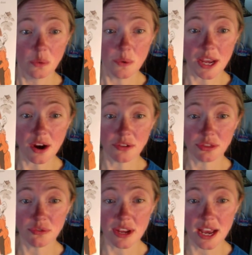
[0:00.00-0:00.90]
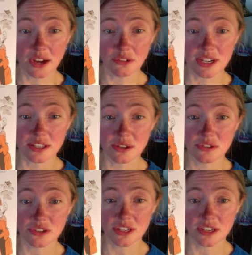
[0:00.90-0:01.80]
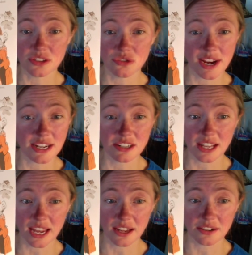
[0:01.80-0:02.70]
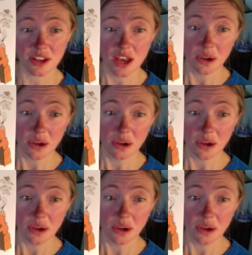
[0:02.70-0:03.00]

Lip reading: "We are 3 hungry soldiers in a strange land.